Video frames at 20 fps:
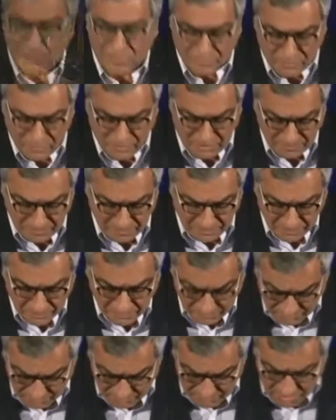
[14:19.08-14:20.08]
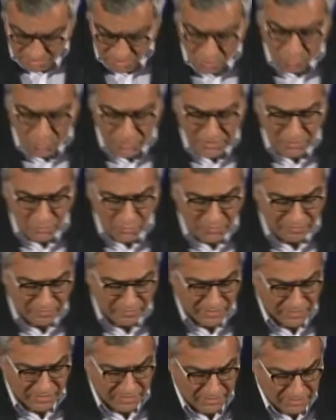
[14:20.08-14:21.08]
carefully. What did we
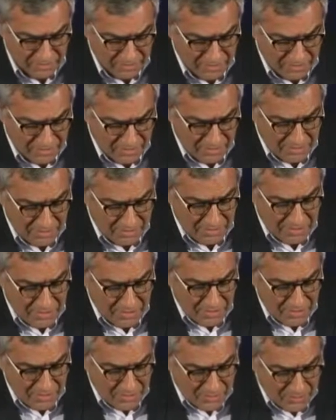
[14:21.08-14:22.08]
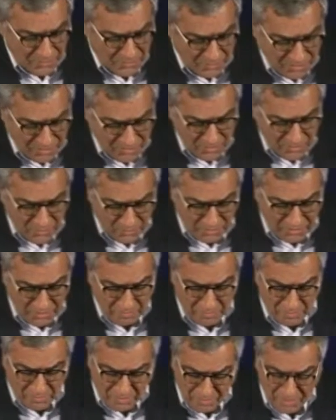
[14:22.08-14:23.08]
find? Well,
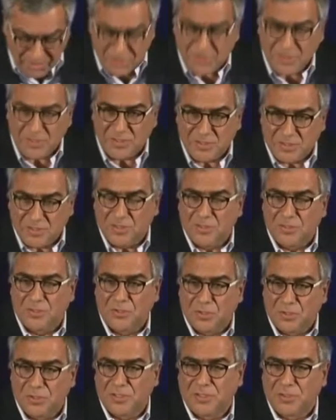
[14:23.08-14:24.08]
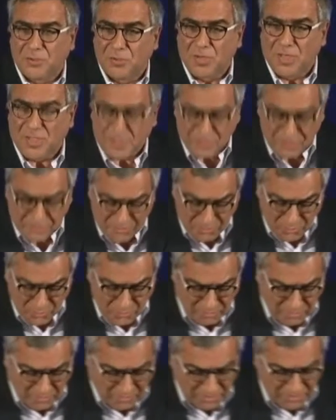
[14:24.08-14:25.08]
we published this not in the
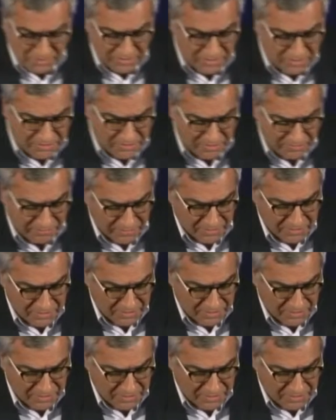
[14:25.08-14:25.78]
Lancet, we published this in